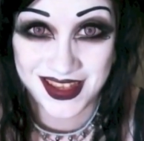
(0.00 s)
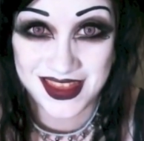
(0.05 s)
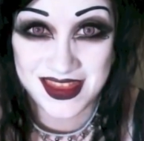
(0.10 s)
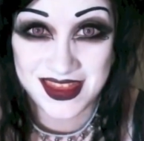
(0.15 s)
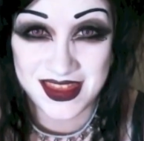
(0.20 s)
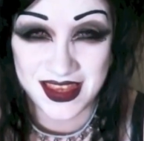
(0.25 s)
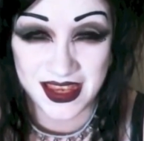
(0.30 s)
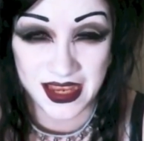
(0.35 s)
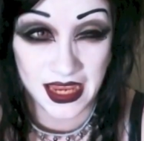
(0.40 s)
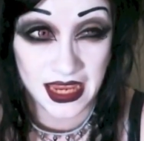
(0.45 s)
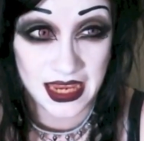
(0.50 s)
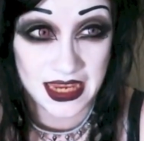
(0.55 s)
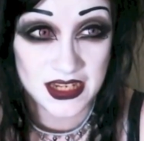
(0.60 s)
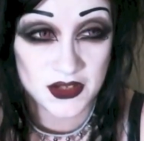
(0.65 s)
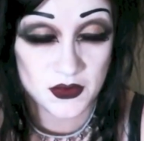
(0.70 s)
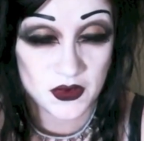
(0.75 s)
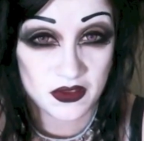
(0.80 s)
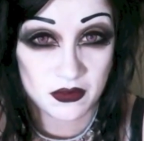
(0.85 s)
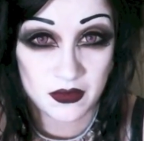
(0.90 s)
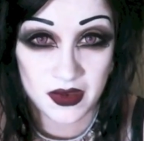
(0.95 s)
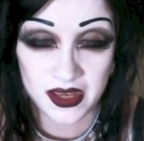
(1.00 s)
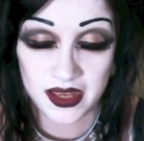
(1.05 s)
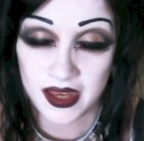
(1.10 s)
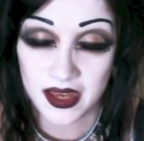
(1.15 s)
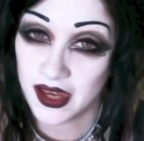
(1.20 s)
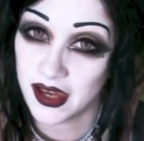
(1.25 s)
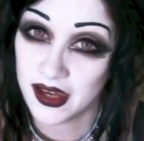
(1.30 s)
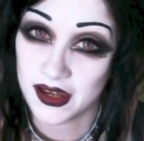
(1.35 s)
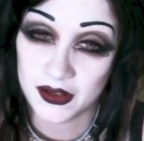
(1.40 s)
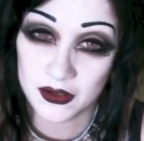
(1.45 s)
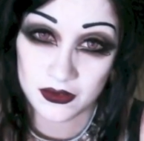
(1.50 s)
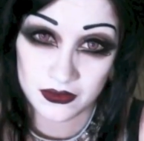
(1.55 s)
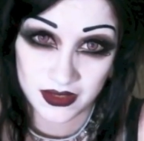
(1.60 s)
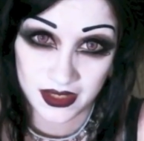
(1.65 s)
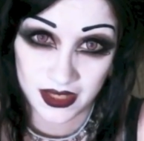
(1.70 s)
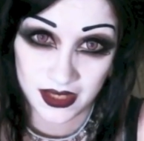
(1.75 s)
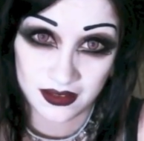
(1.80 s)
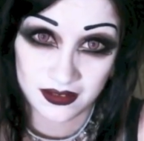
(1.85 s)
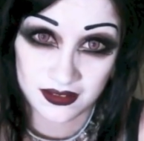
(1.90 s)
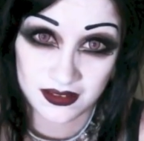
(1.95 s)
in the heat with my car
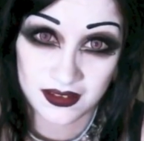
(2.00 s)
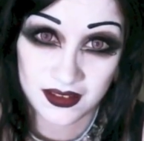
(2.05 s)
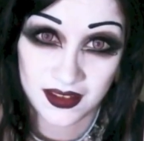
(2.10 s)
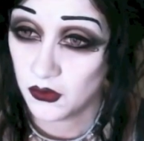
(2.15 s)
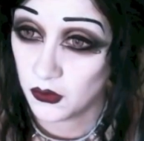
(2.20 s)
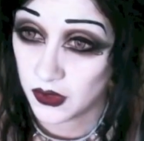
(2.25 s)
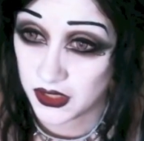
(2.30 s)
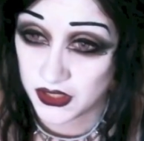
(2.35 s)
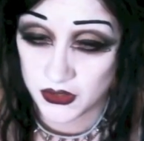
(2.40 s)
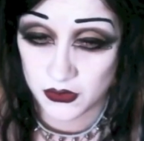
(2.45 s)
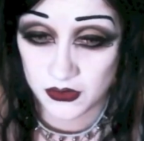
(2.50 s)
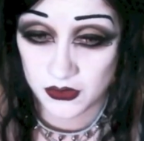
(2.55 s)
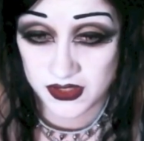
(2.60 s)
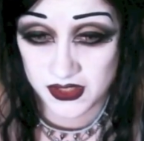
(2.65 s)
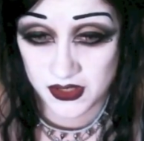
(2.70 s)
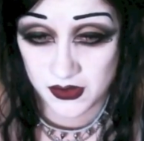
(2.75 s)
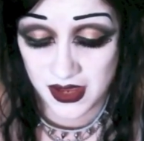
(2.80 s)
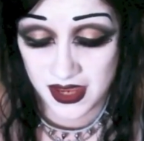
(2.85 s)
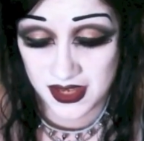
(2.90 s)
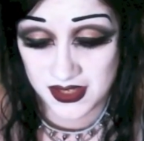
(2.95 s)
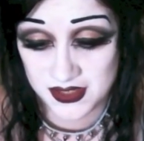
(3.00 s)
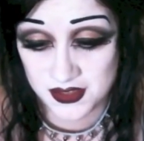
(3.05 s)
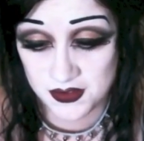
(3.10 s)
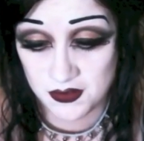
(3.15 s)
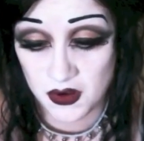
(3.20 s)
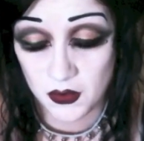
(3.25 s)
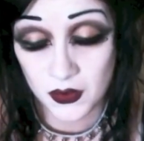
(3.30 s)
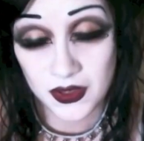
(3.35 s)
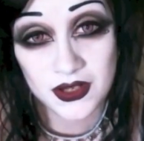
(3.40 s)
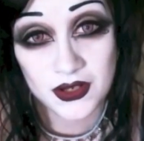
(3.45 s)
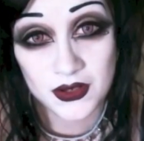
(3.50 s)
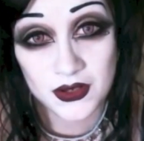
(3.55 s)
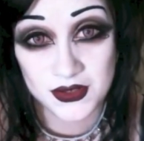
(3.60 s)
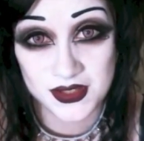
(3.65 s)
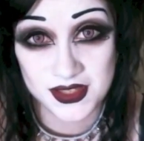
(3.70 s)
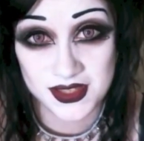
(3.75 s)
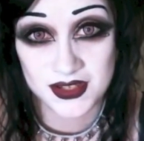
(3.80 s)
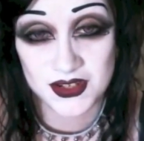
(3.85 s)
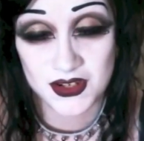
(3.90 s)
overheating, which also has three windows that